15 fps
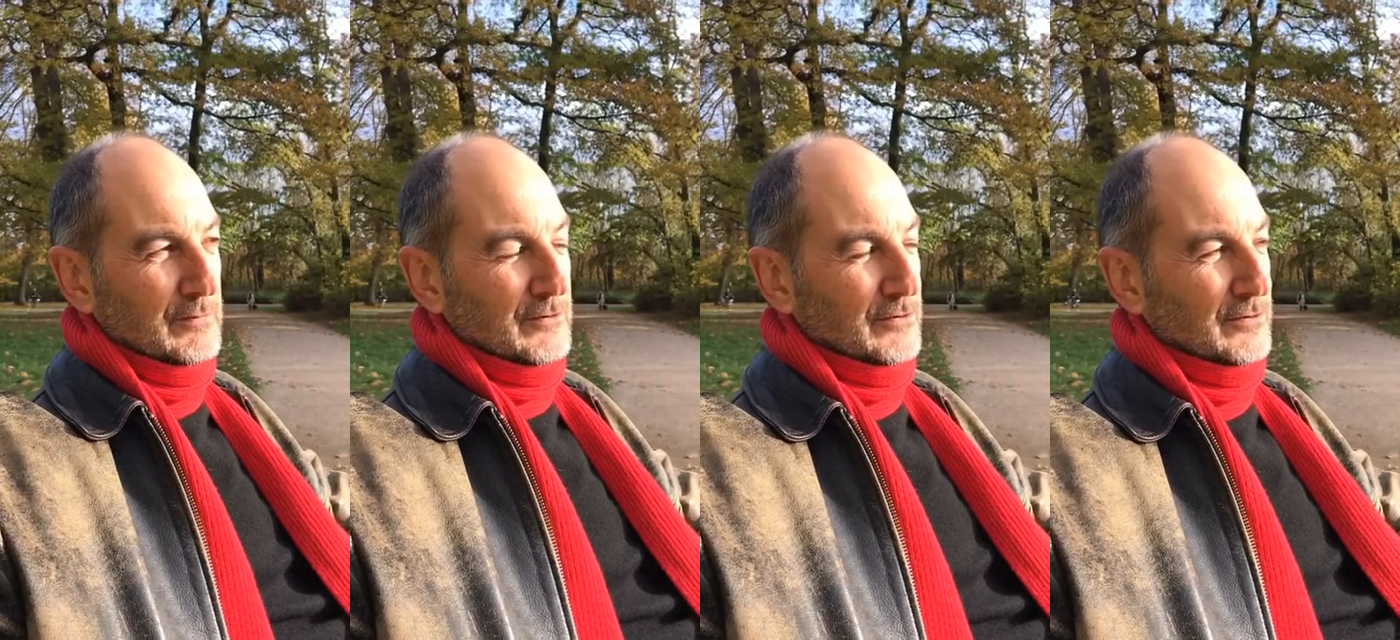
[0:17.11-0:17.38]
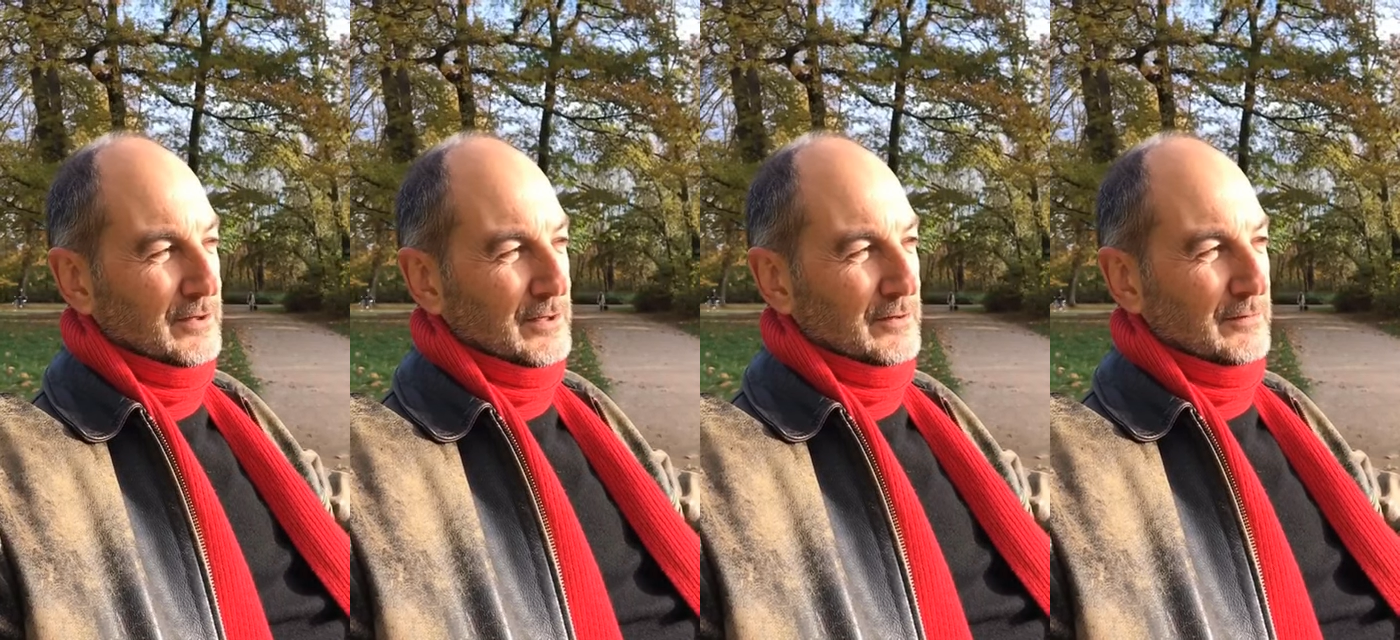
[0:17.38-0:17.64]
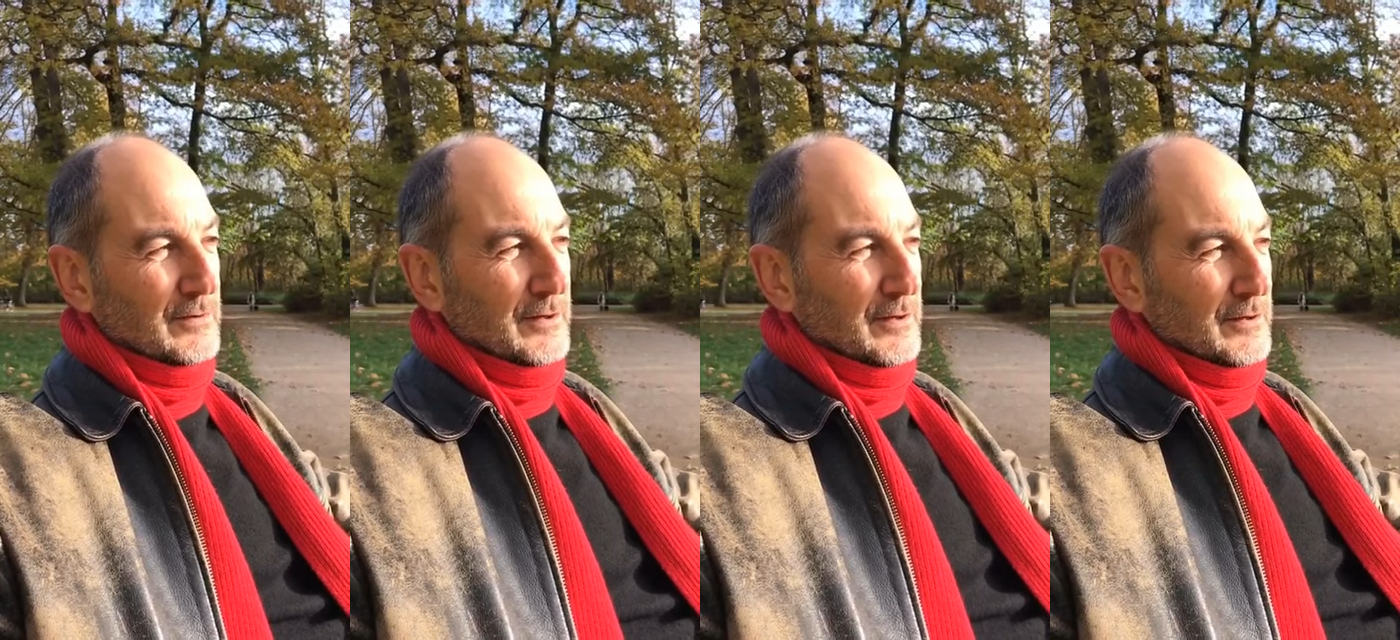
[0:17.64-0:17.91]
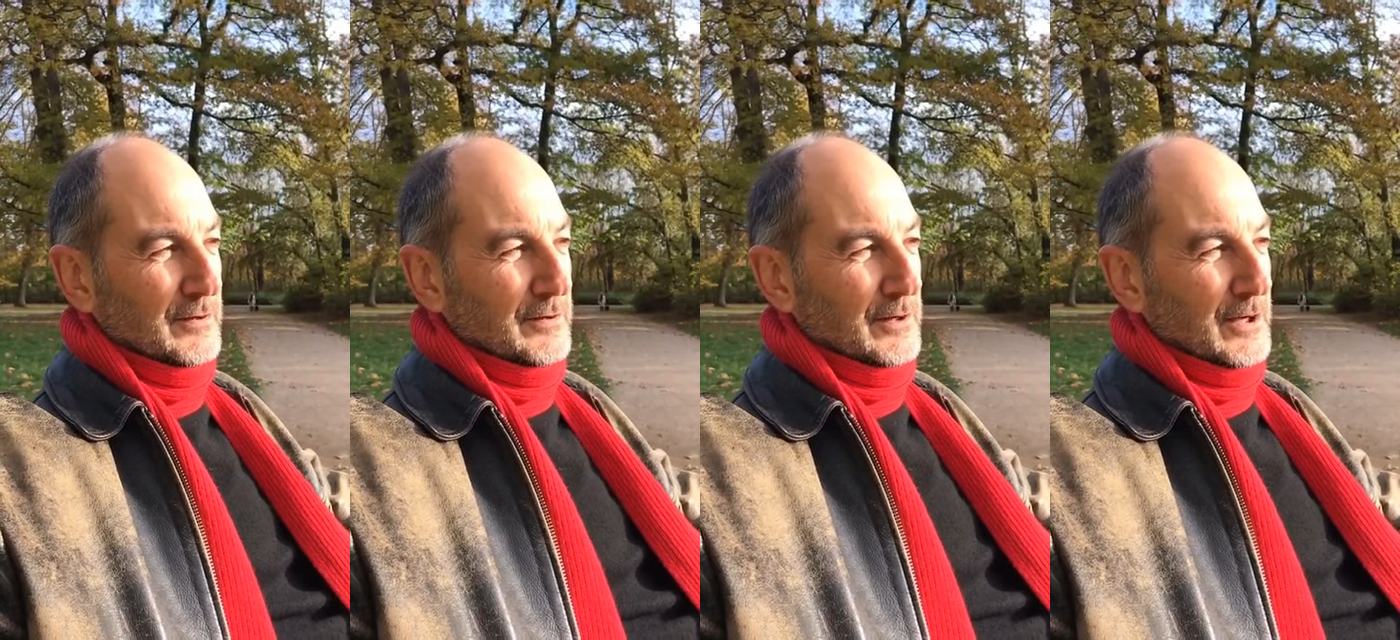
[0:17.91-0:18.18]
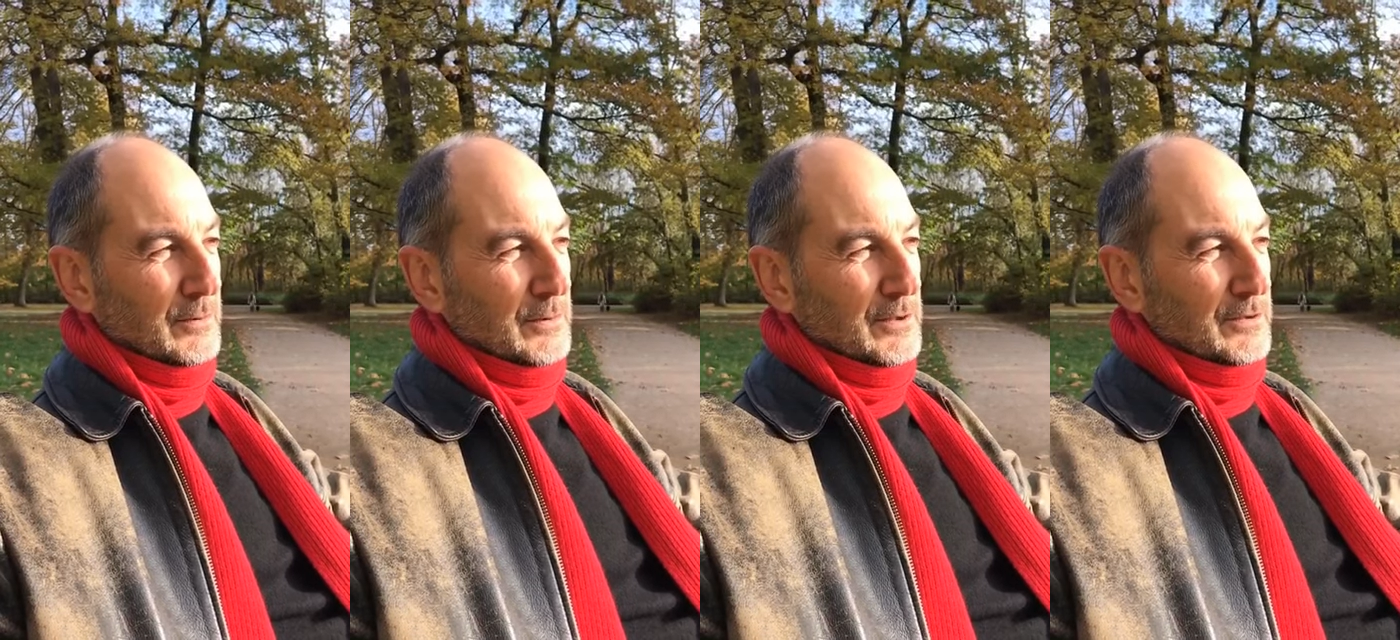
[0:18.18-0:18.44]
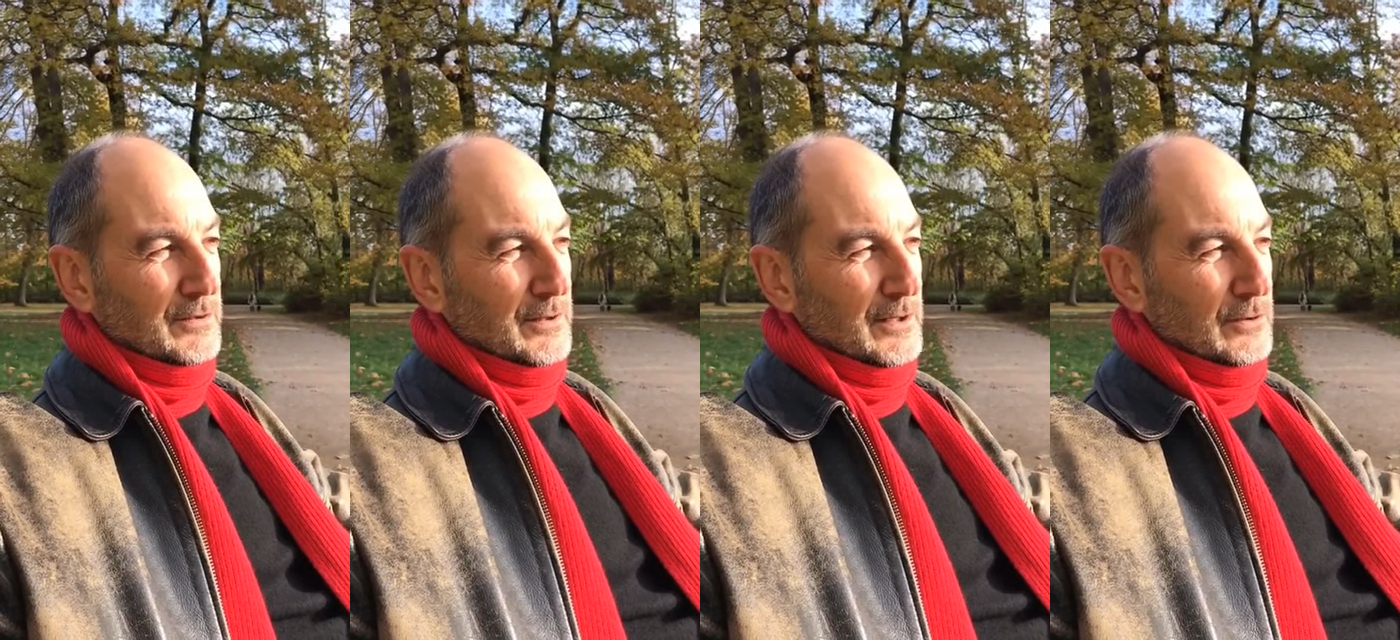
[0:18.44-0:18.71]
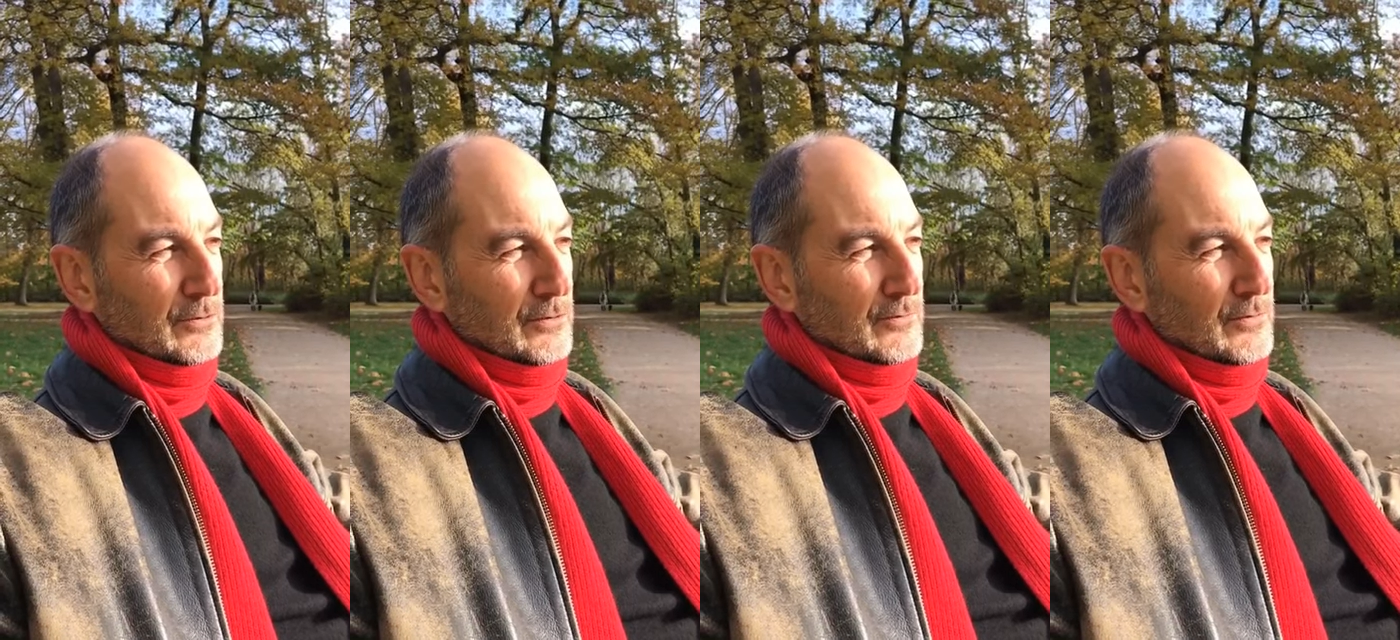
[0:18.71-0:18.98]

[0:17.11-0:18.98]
So then I went and I looked